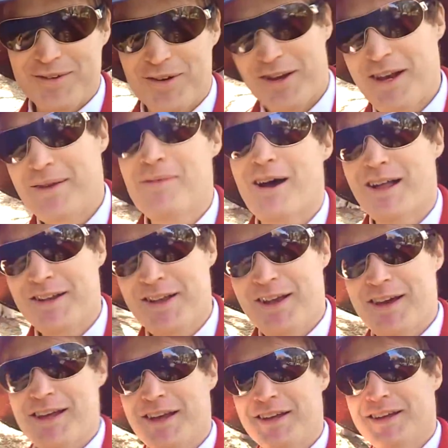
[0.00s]
Or anyone, you
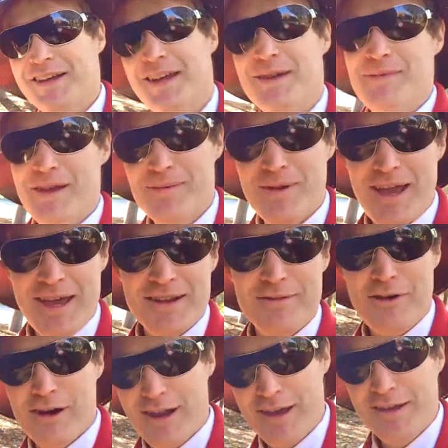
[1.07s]
got to be a man
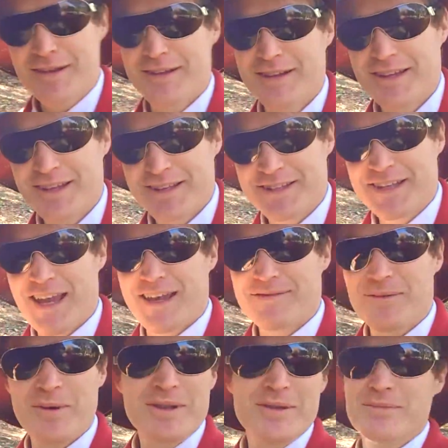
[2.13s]
of honour.
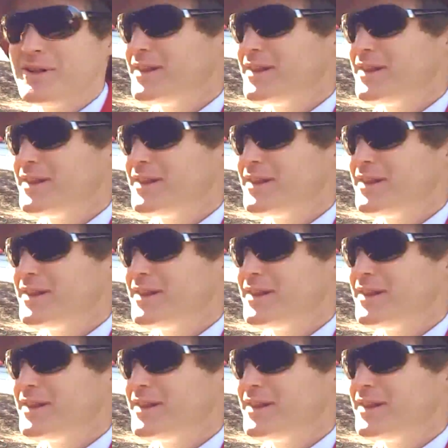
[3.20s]
Stand for what you